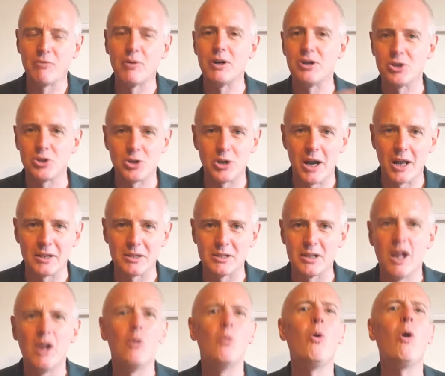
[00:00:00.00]
which trans
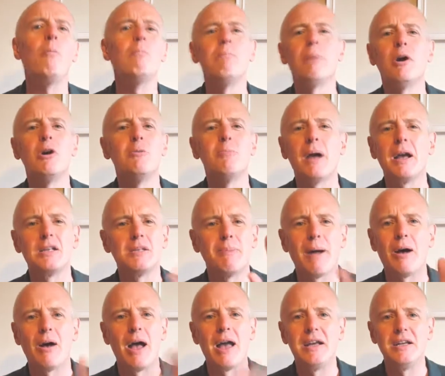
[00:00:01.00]
one Baumé is
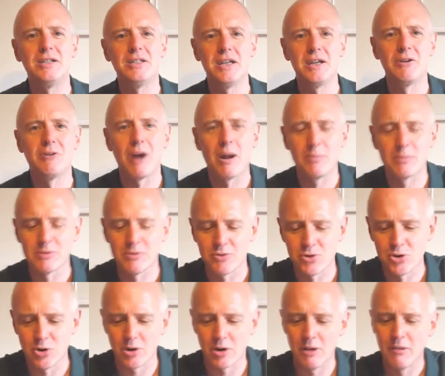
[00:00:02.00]
about 18 grams of
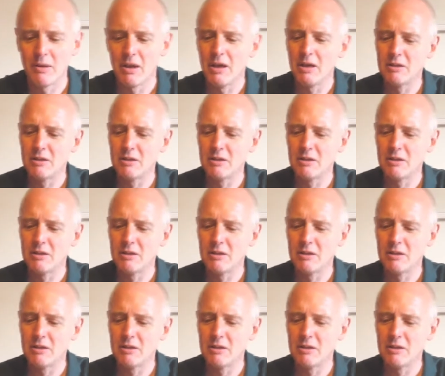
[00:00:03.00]
sugar.